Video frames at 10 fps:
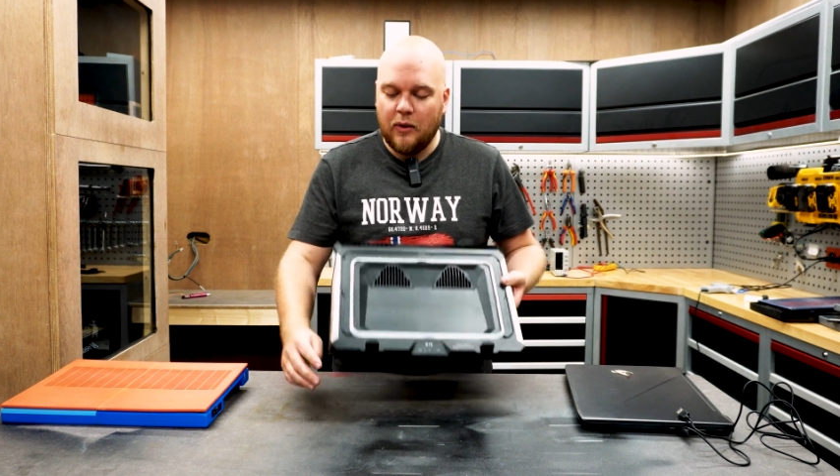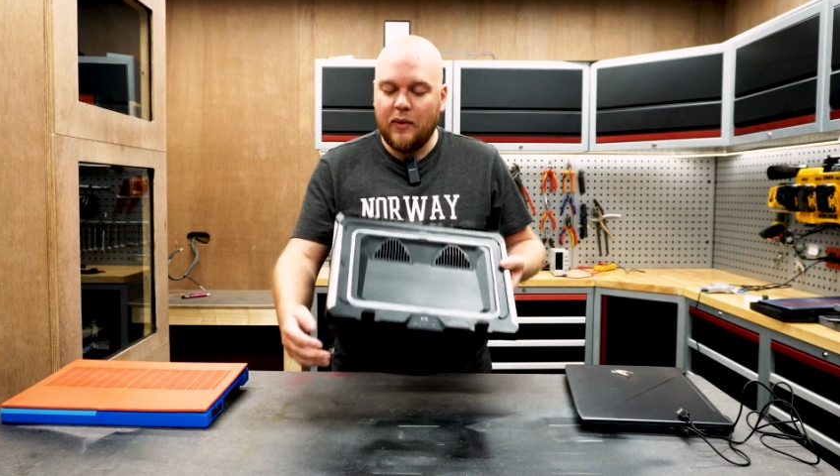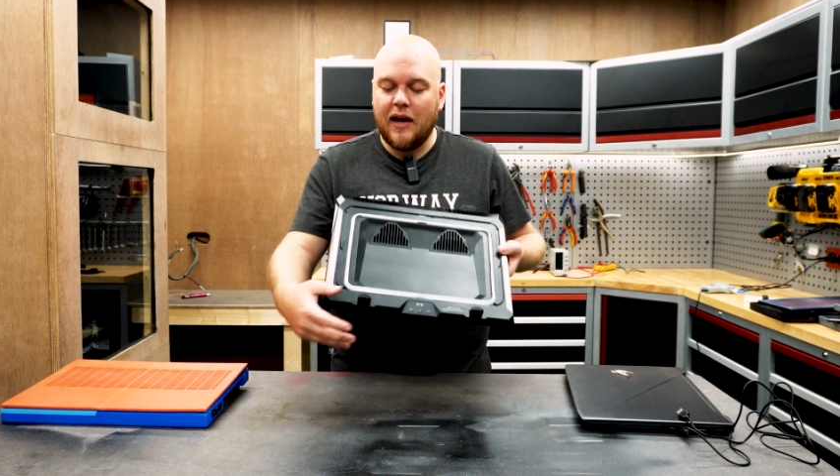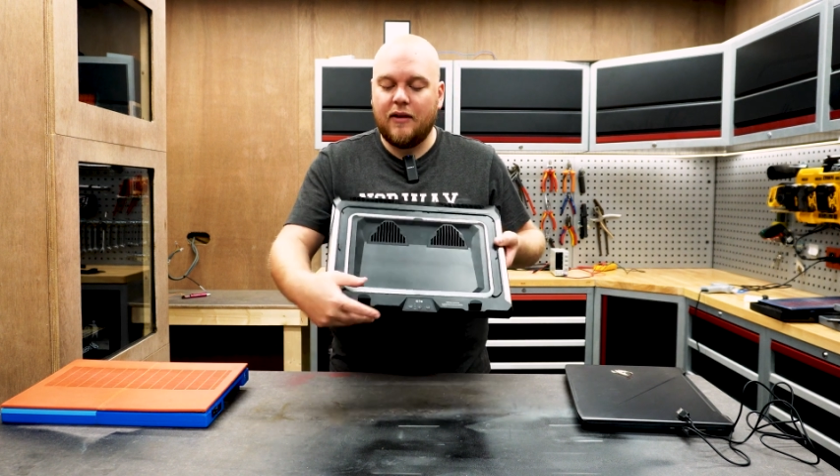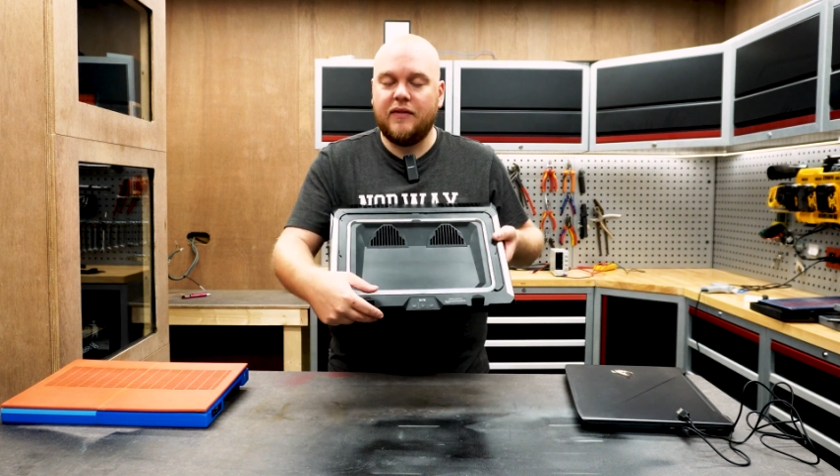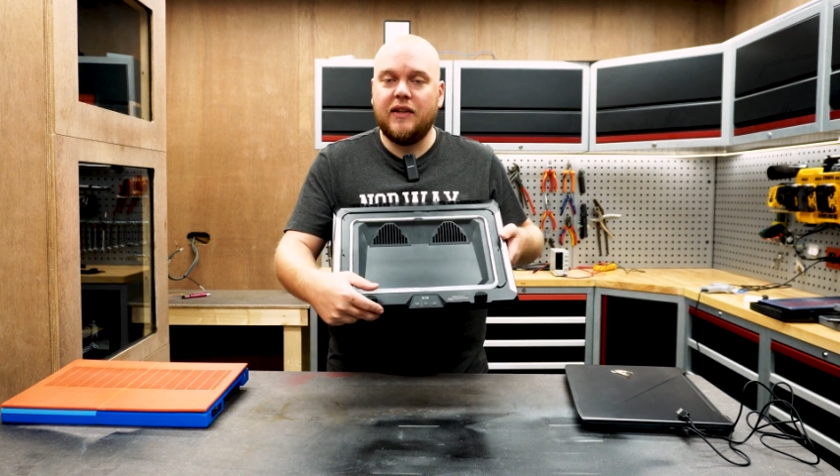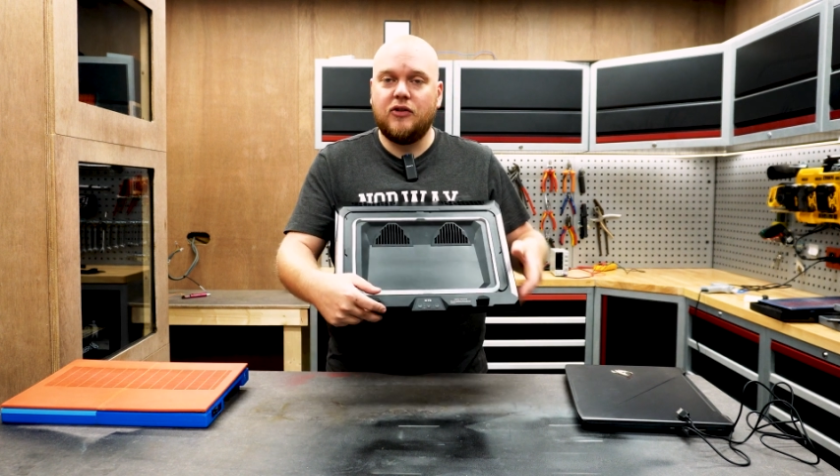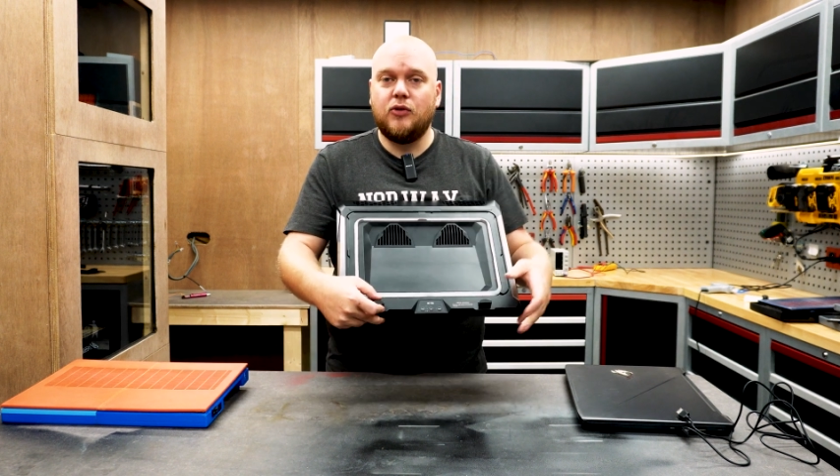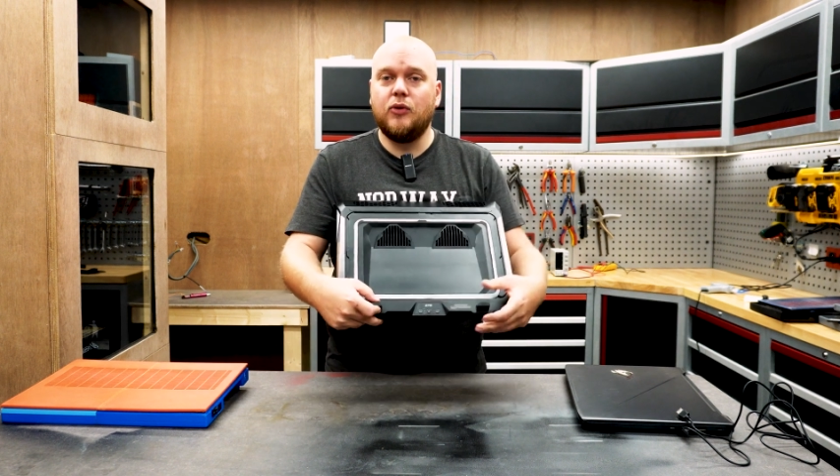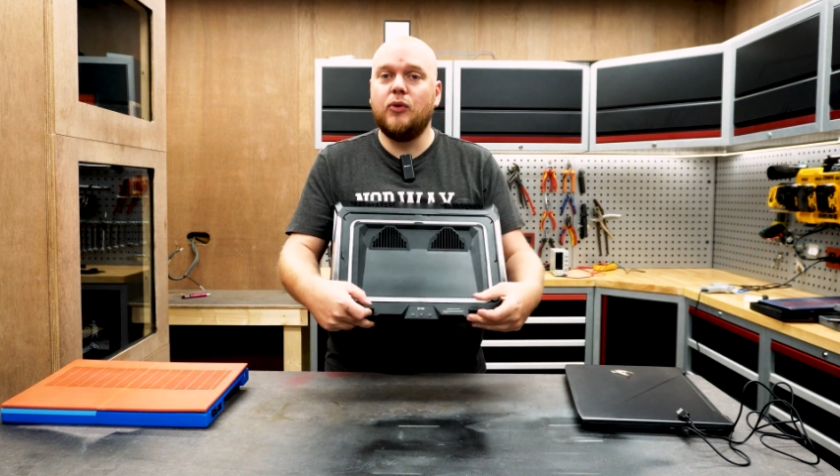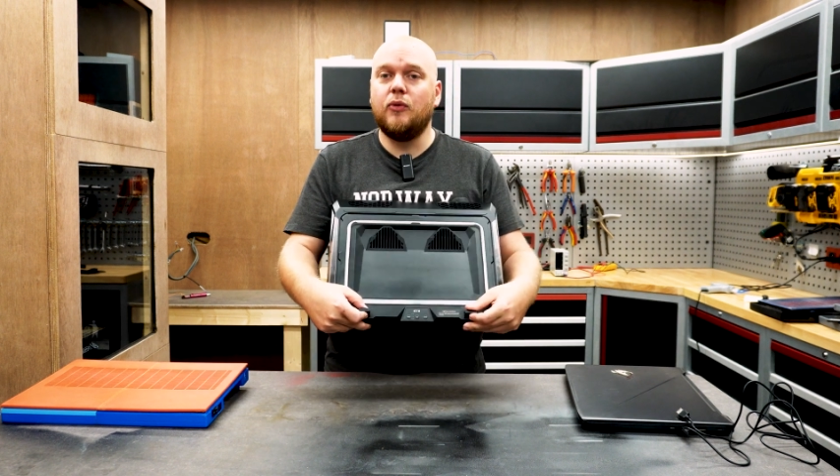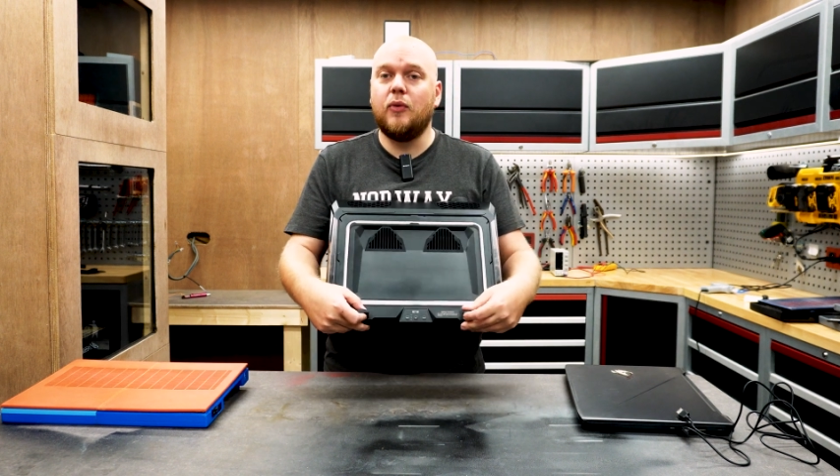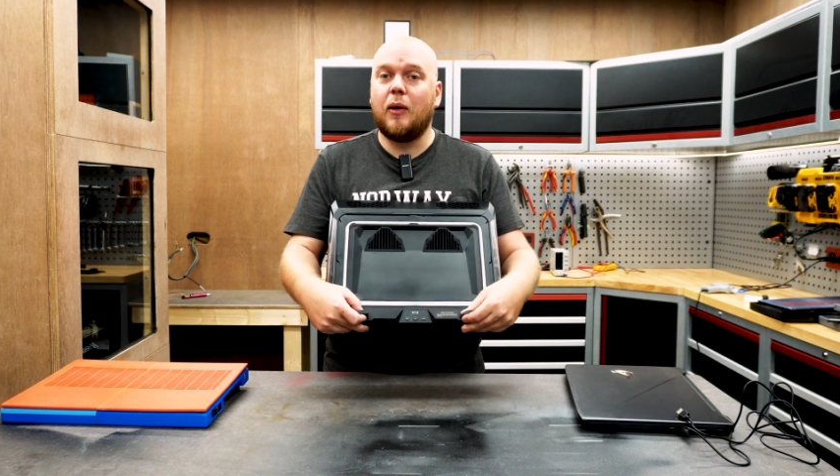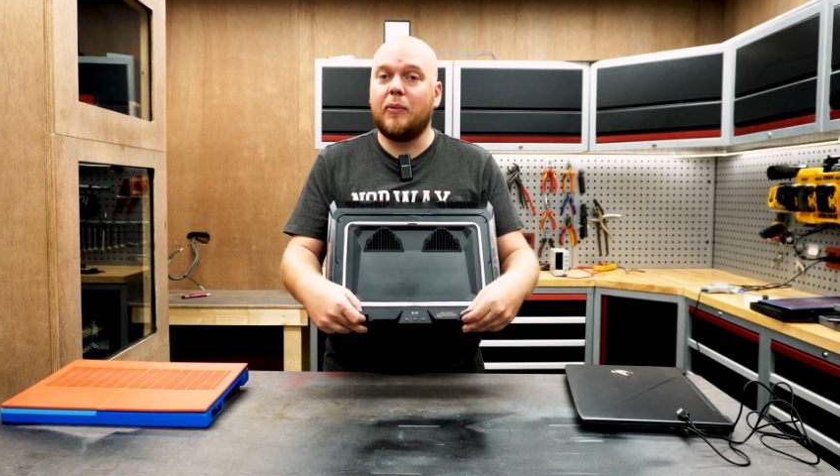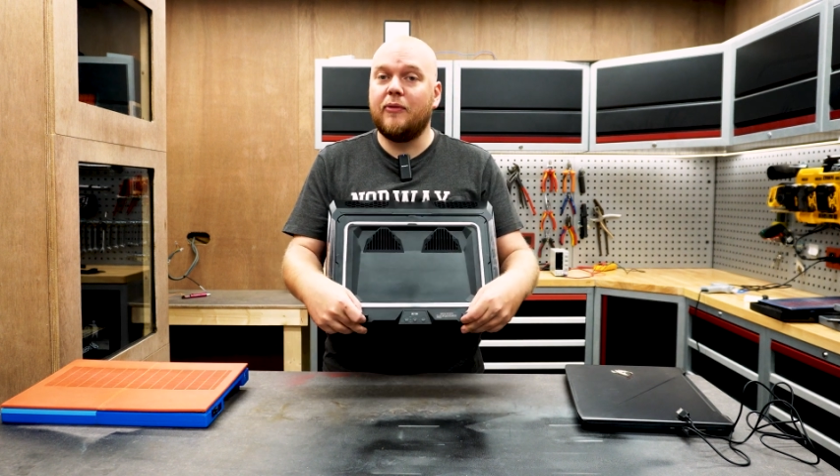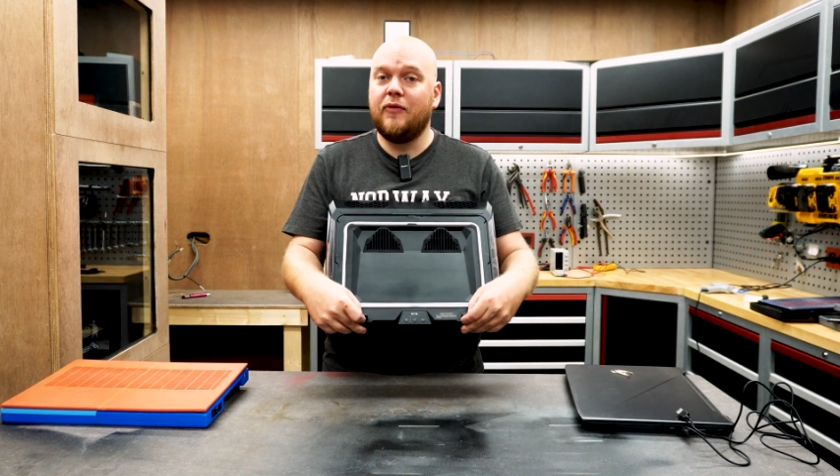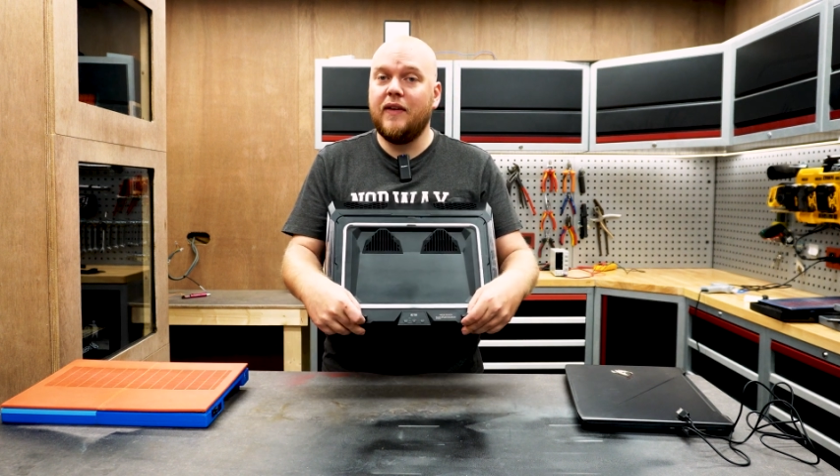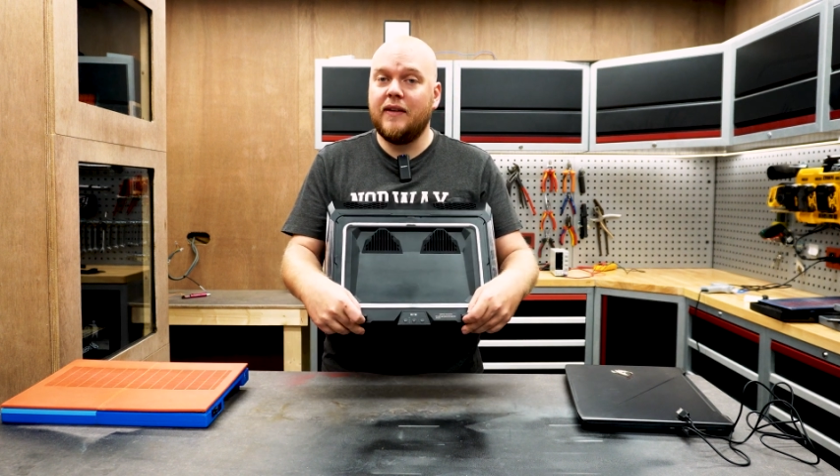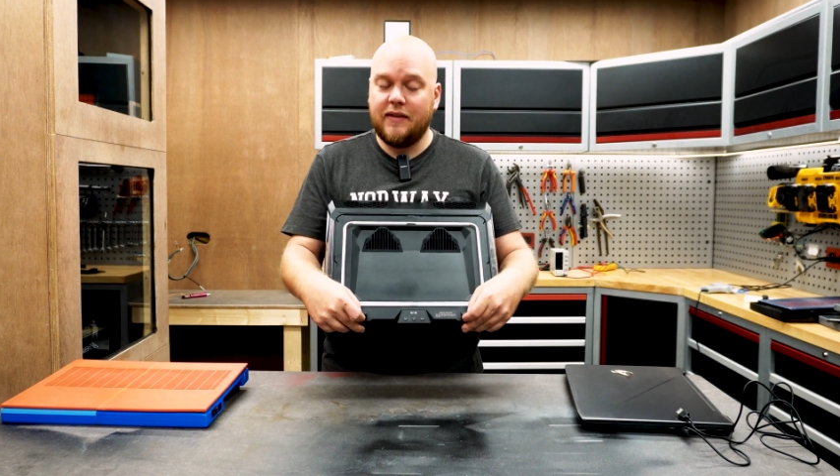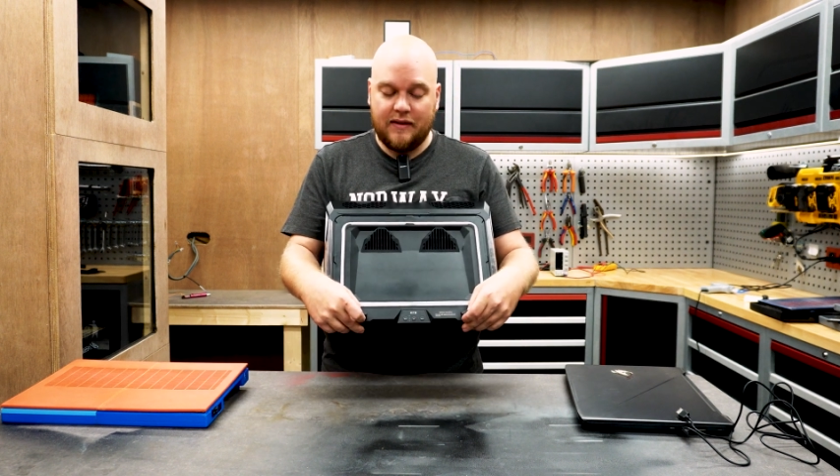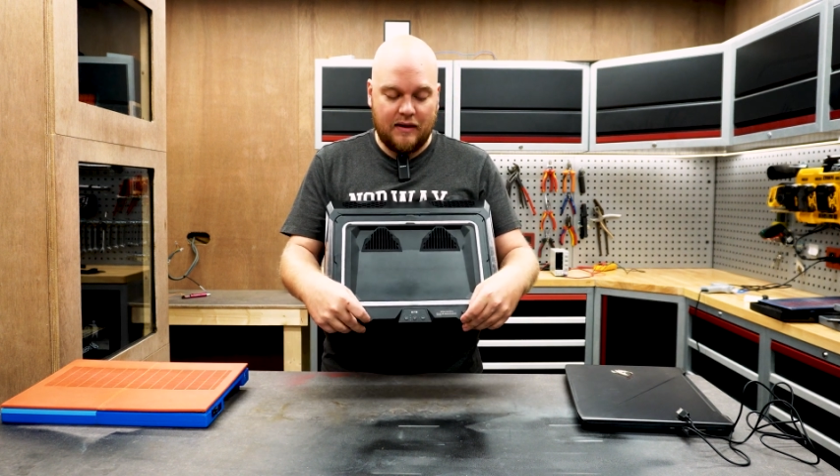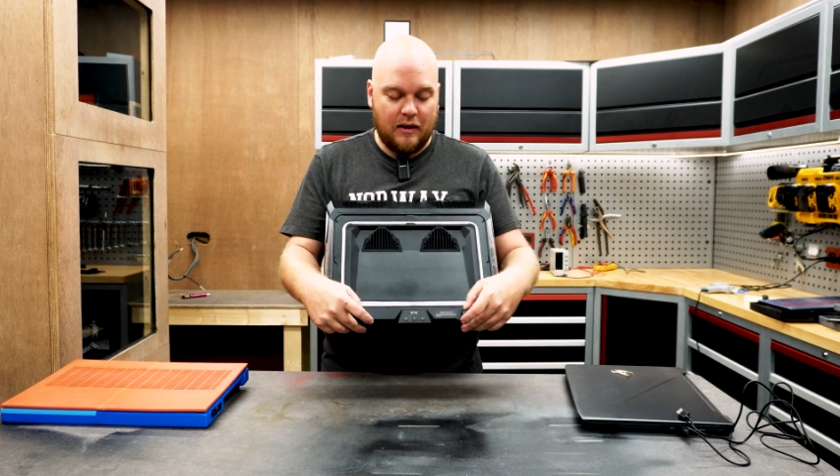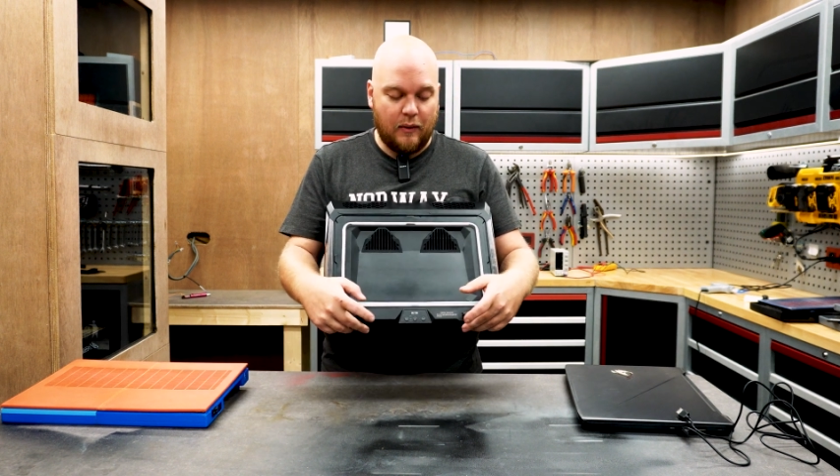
We have the two rubber feet,